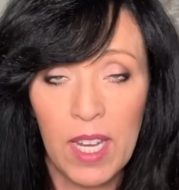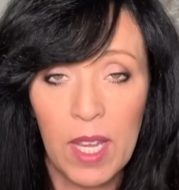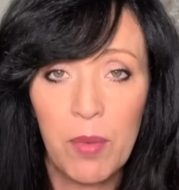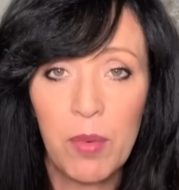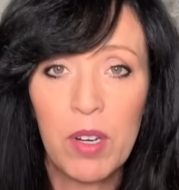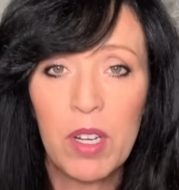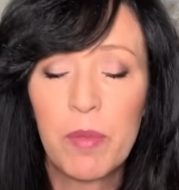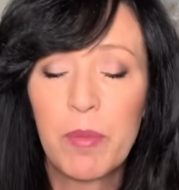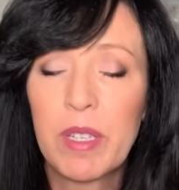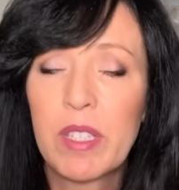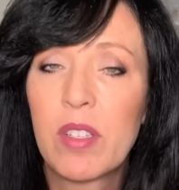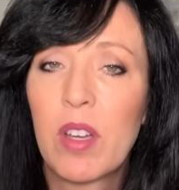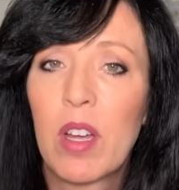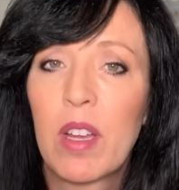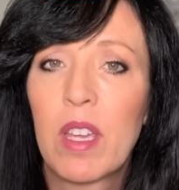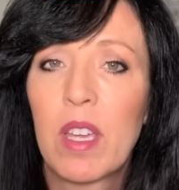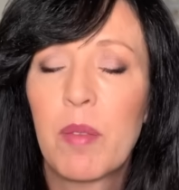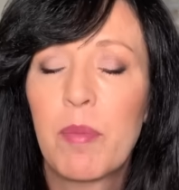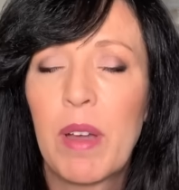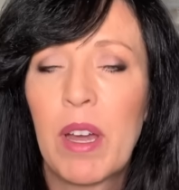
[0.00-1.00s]
Today we're going to be
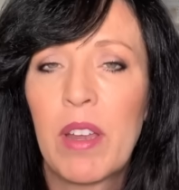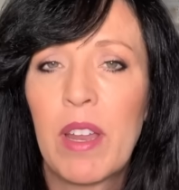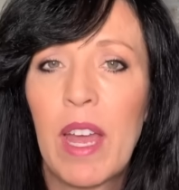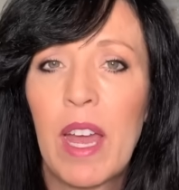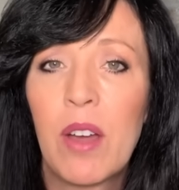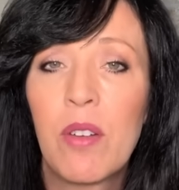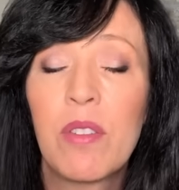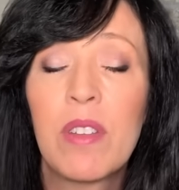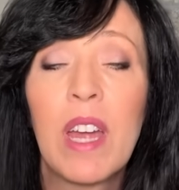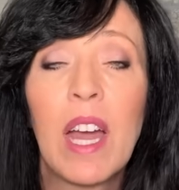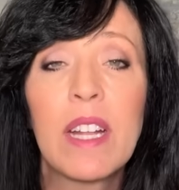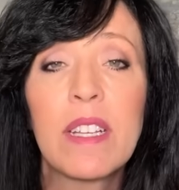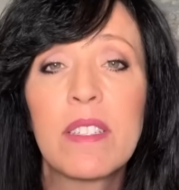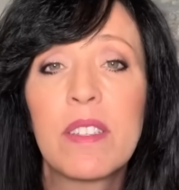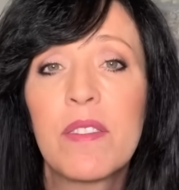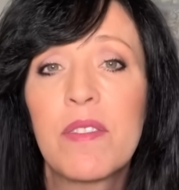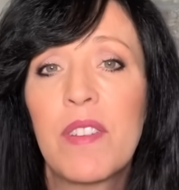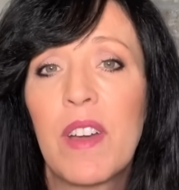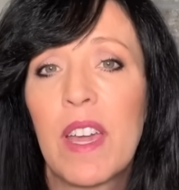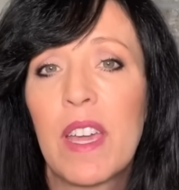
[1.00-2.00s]
talking about how not
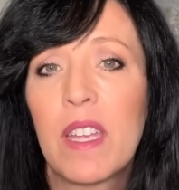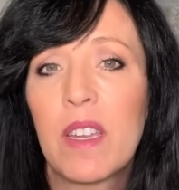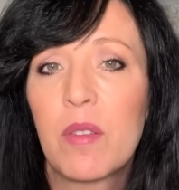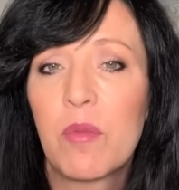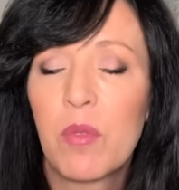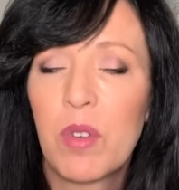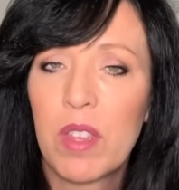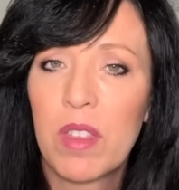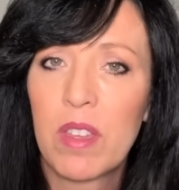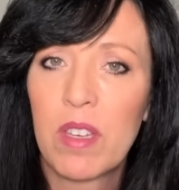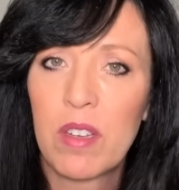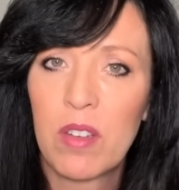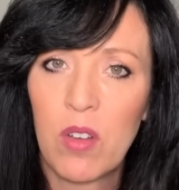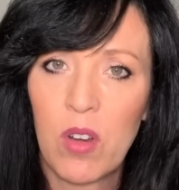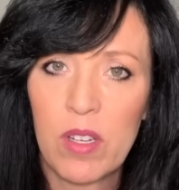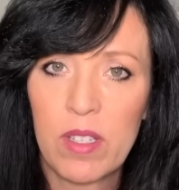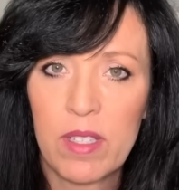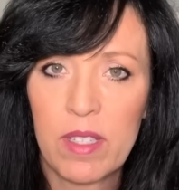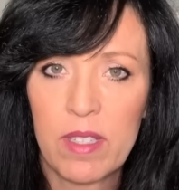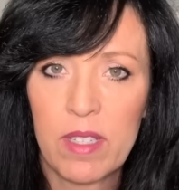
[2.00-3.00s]
to fight with a
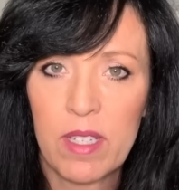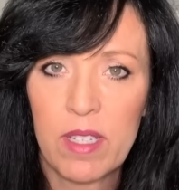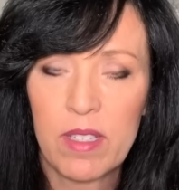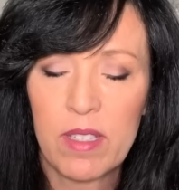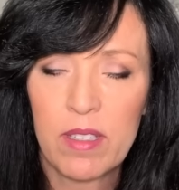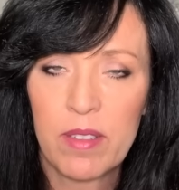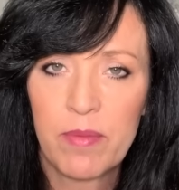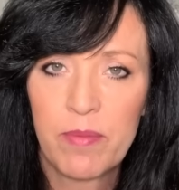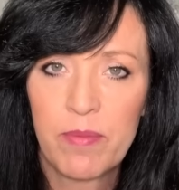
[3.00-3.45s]
narcissist.